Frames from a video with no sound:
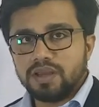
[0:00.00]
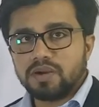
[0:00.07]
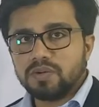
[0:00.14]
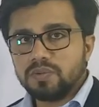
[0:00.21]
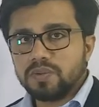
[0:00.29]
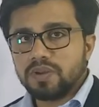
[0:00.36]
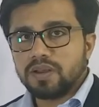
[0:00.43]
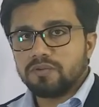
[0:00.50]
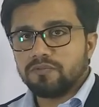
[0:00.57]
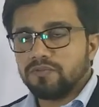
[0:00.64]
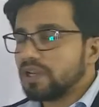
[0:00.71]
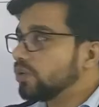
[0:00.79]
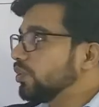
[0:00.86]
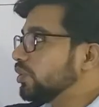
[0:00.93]
Now,
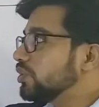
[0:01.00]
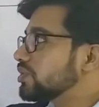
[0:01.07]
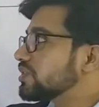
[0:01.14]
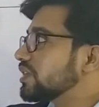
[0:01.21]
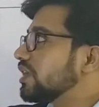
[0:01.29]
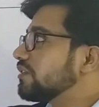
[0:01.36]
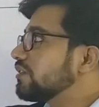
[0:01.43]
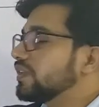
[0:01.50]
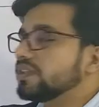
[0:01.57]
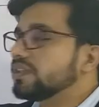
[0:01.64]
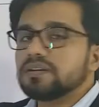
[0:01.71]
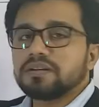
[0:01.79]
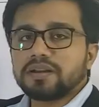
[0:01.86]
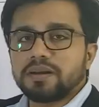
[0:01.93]
we are going to start
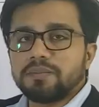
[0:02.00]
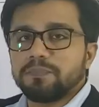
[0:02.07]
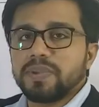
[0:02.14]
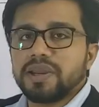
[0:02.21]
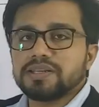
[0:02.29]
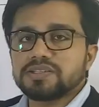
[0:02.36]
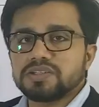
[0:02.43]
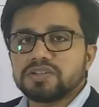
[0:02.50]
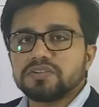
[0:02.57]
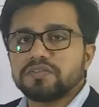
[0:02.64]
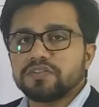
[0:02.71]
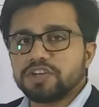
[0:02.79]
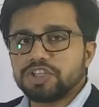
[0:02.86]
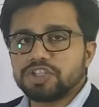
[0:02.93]
with comparison of